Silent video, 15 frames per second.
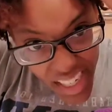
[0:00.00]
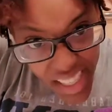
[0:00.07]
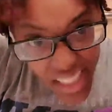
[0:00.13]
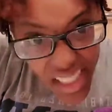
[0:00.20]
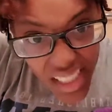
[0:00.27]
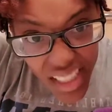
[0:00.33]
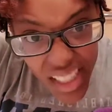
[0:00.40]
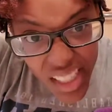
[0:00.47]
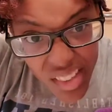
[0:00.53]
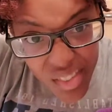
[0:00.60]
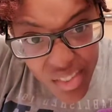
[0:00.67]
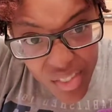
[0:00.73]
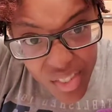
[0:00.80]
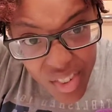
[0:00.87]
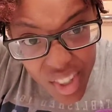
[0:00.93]
and get like
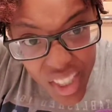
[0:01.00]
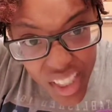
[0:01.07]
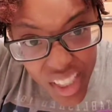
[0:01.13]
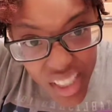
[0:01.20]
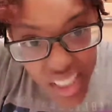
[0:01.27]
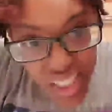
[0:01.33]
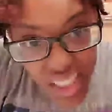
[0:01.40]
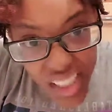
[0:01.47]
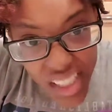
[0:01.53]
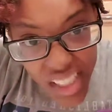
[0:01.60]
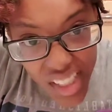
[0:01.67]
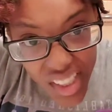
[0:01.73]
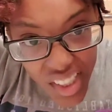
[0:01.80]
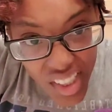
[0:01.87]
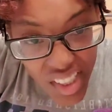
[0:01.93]
really
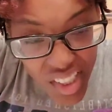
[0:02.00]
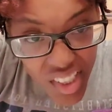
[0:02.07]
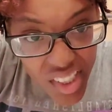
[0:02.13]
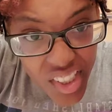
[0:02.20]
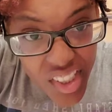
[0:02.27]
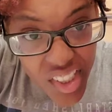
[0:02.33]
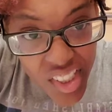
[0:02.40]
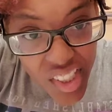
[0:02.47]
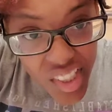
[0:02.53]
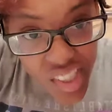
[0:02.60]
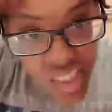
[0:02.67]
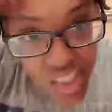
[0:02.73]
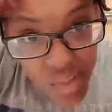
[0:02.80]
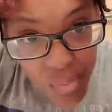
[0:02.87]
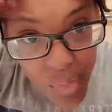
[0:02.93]
near
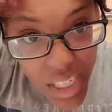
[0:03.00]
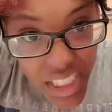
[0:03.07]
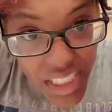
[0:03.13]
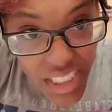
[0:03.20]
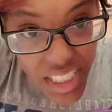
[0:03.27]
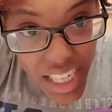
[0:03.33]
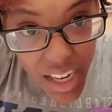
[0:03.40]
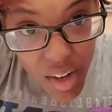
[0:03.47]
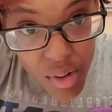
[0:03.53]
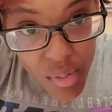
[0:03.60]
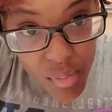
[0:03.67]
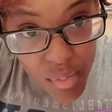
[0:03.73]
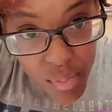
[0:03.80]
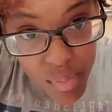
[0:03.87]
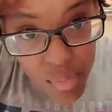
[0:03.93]
my scalp
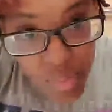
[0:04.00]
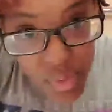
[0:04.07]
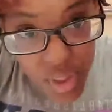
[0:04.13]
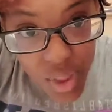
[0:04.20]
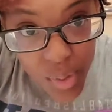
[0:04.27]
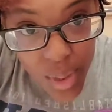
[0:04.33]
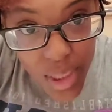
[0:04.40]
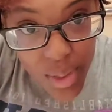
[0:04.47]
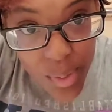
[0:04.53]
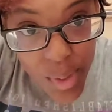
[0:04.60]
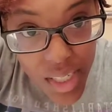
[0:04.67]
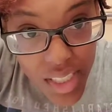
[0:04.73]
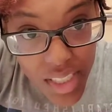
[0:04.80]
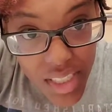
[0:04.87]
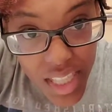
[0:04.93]
so it
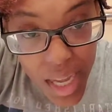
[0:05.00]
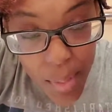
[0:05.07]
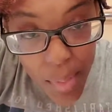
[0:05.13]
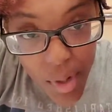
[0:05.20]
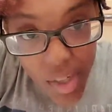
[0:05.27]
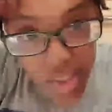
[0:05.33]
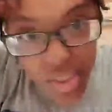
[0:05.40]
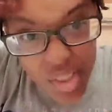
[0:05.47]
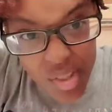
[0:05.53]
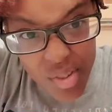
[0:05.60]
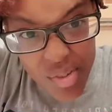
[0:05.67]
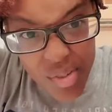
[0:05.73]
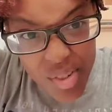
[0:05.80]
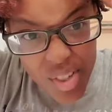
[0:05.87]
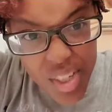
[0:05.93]
twists that part
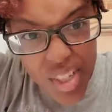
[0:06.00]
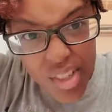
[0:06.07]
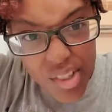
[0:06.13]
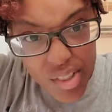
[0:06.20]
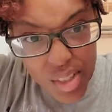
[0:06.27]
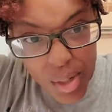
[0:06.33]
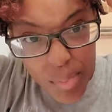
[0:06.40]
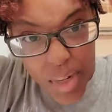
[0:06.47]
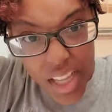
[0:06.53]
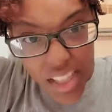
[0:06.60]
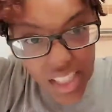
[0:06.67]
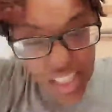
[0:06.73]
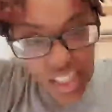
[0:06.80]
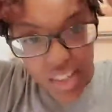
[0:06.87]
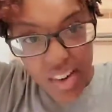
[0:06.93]
too, so I'm not
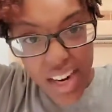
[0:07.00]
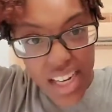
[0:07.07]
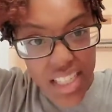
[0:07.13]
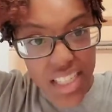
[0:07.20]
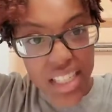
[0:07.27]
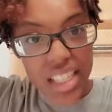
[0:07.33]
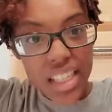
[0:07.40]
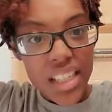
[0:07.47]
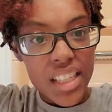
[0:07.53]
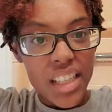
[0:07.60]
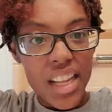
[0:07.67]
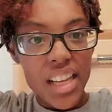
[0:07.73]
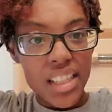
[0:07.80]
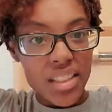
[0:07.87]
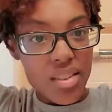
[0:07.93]
looking crazy
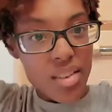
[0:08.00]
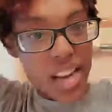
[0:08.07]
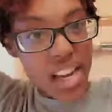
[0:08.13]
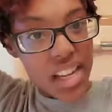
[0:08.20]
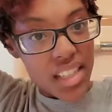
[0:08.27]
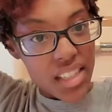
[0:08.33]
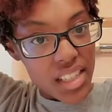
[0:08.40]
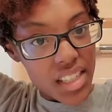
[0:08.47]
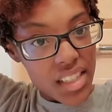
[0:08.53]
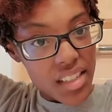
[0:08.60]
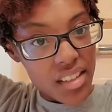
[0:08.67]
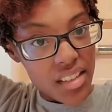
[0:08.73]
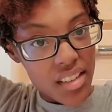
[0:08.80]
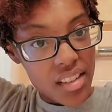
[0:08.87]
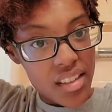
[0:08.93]
like 2 days
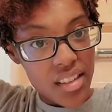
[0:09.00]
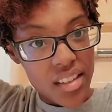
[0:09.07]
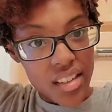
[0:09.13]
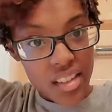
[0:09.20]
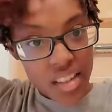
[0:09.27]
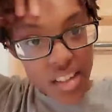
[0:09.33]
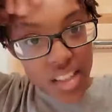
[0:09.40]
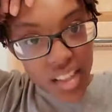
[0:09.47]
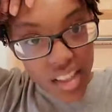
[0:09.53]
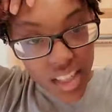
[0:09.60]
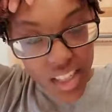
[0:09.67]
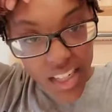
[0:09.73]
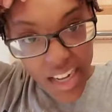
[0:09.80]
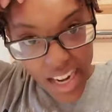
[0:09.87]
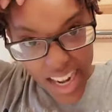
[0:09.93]
in,
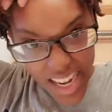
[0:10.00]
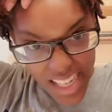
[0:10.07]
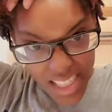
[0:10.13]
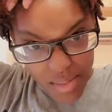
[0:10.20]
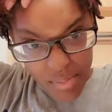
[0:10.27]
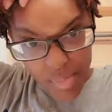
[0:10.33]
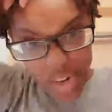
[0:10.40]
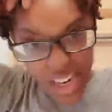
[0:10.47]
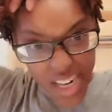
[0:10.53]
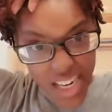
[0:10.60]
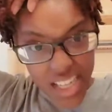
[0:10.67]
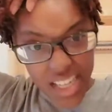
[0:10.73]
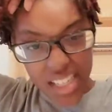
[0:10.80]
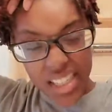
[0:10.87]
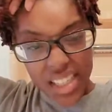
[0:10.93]
looking like I got some
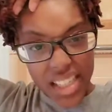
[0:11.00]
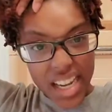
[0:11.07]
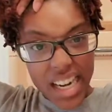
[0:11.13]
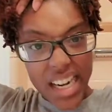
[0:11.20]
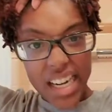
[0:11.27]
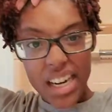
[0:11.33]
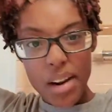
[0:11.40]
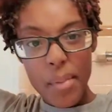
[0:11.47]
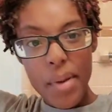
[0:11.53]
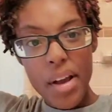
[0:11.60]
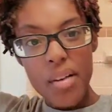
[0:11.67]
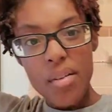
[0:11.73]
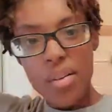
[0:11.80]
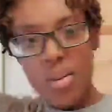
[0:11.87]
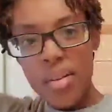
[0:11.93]
braids that need to come
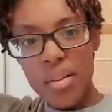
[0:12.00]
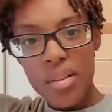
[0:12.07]
out.